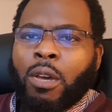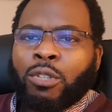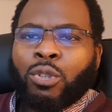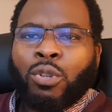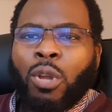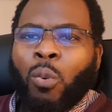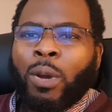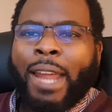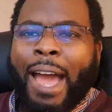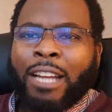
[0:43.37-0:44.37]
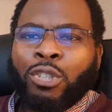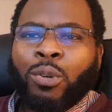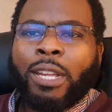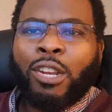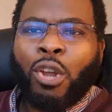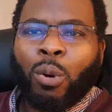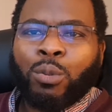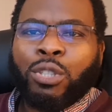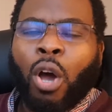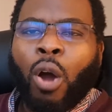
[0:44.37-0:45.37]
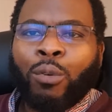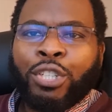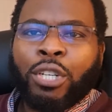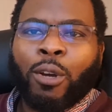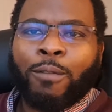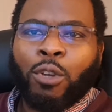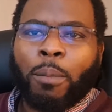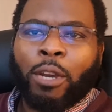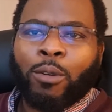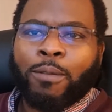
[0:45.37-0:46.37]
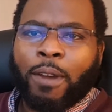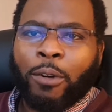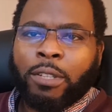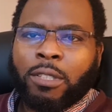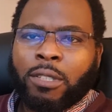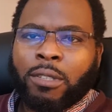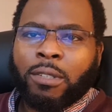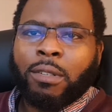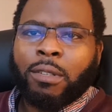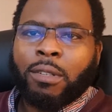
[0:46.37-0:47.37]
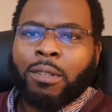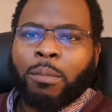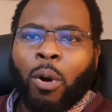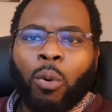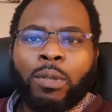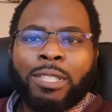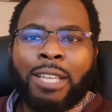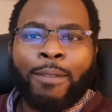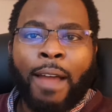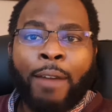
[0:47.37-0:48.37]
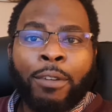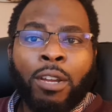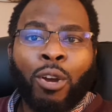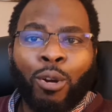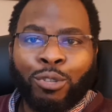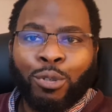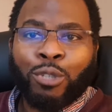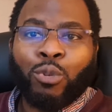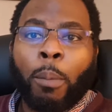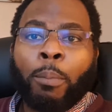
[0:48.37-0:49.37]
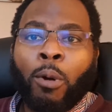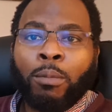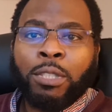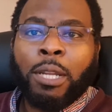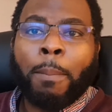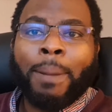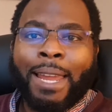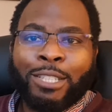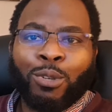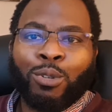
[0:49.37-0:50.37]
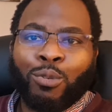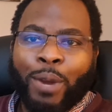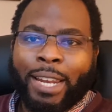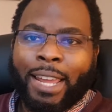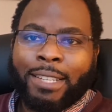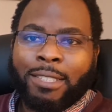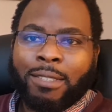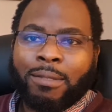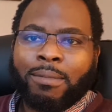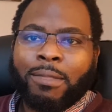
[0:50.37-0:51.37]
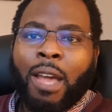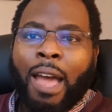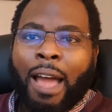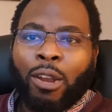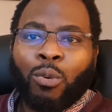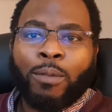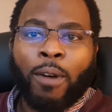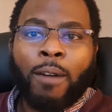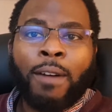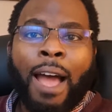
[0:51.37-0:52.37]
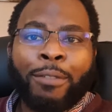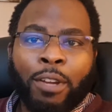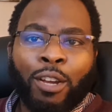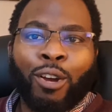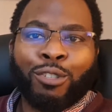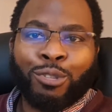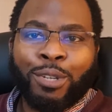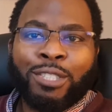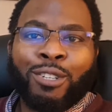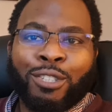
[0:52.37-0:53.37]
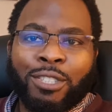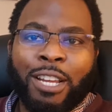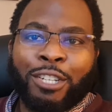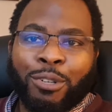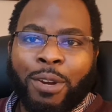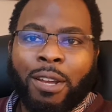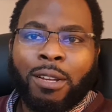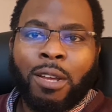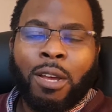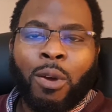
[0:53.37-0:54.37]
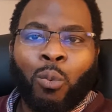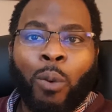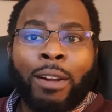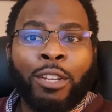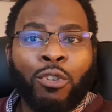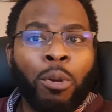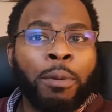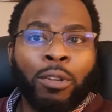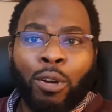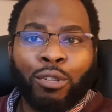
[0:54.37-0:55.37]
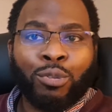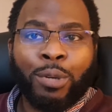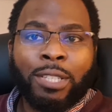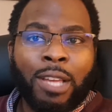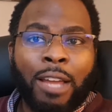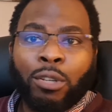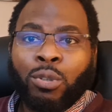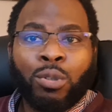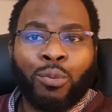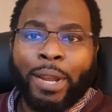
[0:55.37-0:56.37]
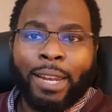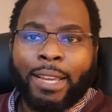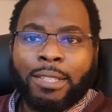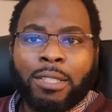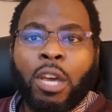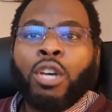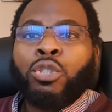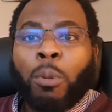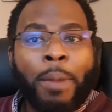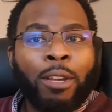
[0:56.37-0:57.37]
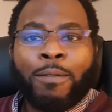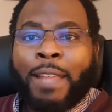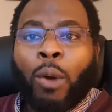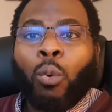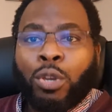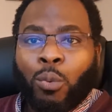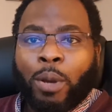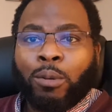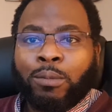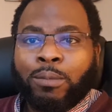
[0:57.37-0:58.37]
So no one actually knows the origin of the Omicron variant, but all the South African countries were promptly placed on the red list, along with other African countries such as Nigeria, while the European countries are not on the red list, so make of that what you will.